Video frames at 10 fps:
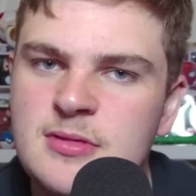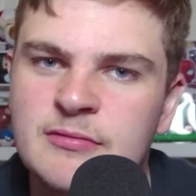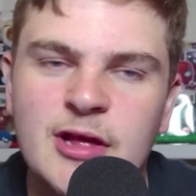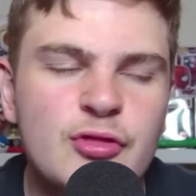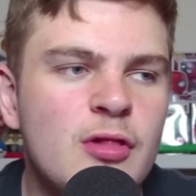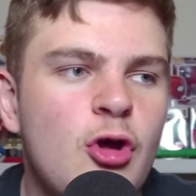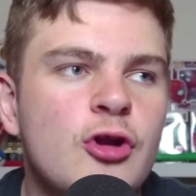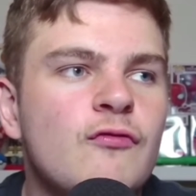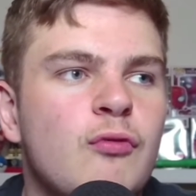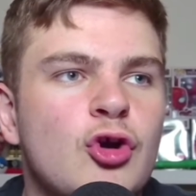there's a lot
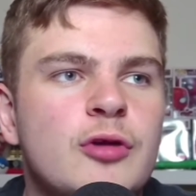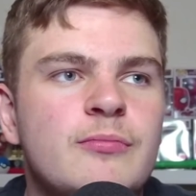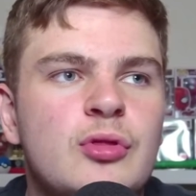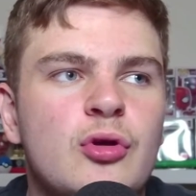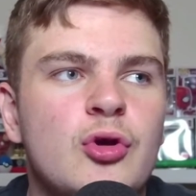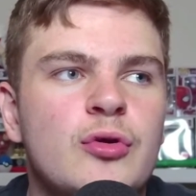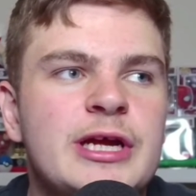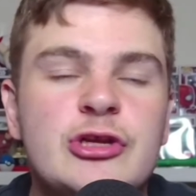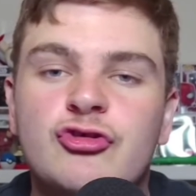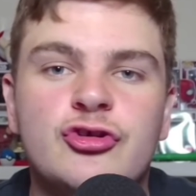of room to
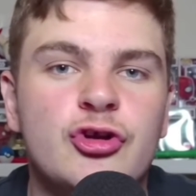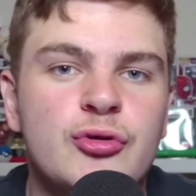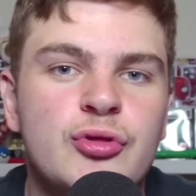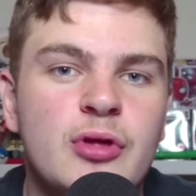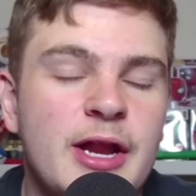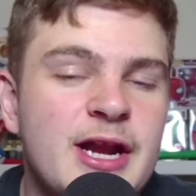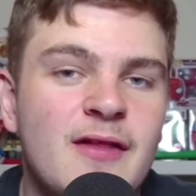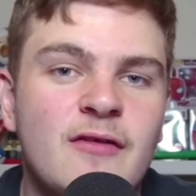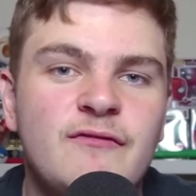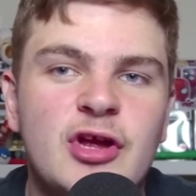introduce
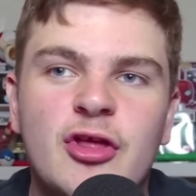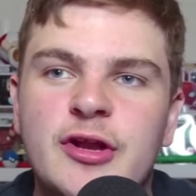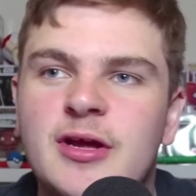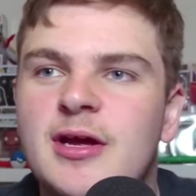another villain.